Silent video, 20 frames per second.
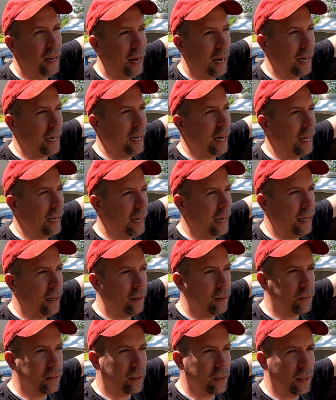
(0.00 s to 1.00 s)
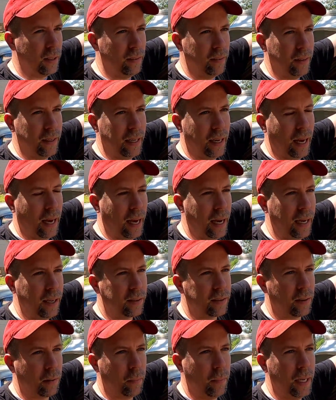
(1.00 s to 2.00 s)
I got out, sent her in the
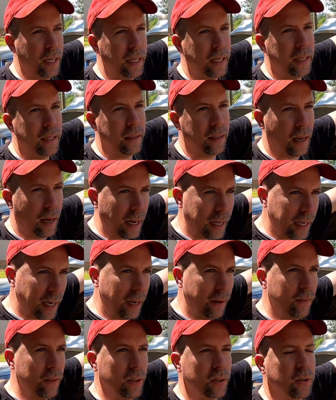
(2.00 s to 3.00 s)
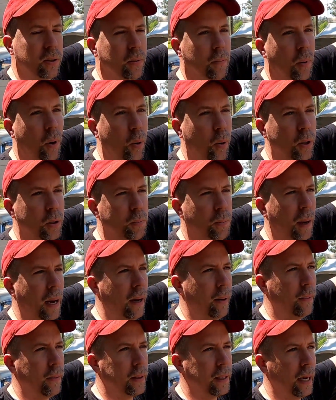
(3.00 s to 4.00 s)
house a minute. I gave it some
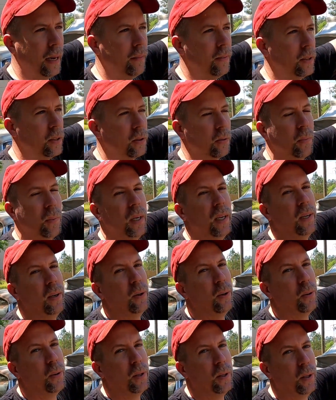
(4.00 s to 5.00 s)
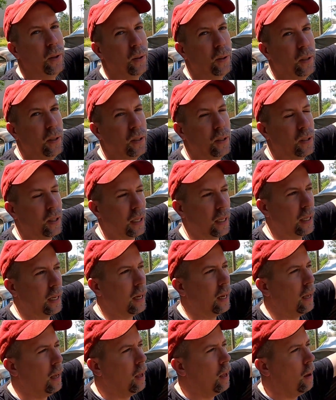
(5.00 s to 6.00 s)
horsepower, gave it some real ooga and
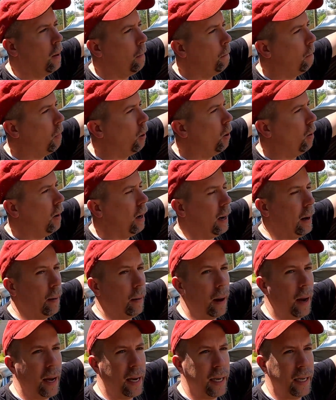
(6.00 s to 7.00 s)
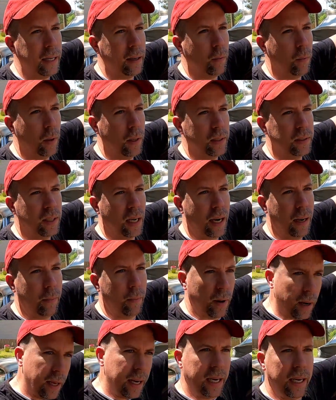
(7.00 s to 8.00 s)
boy, I, I, hit it one time.
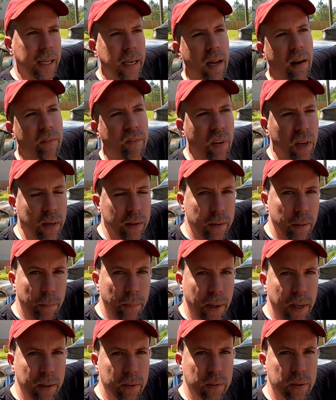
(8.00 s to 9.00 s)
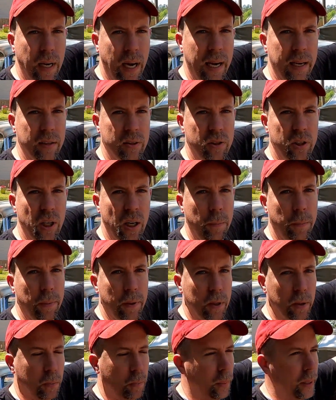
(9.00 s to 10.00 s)
When I hit it, I felt the pedal kind of jump a
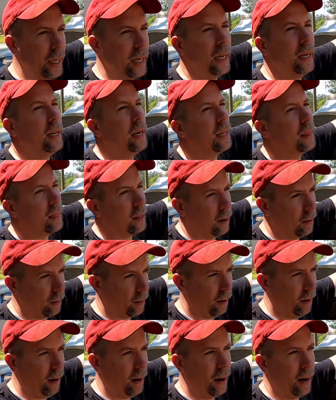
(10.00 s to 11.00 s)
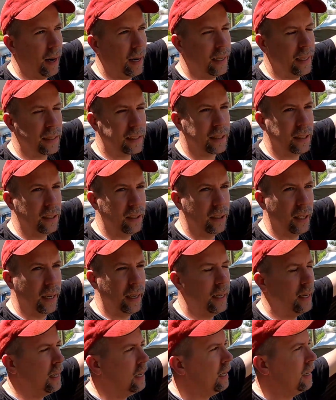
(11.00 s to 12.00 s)
little bit, and I thought, all right, it's
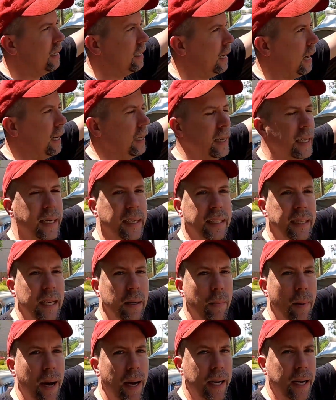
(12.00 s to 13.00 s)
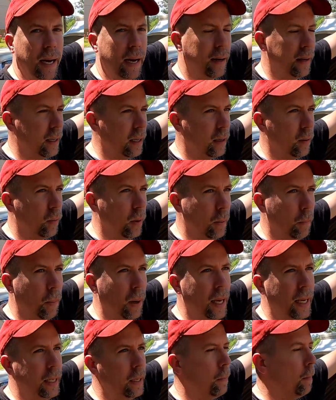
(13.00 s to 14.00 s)
good. Got Nikki T back out here. We
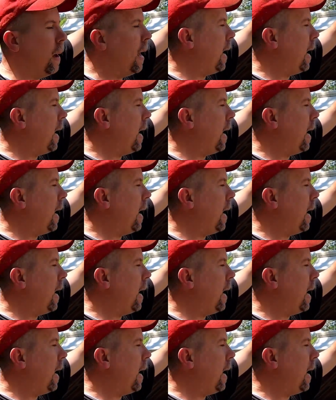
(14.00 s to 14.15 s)
bled the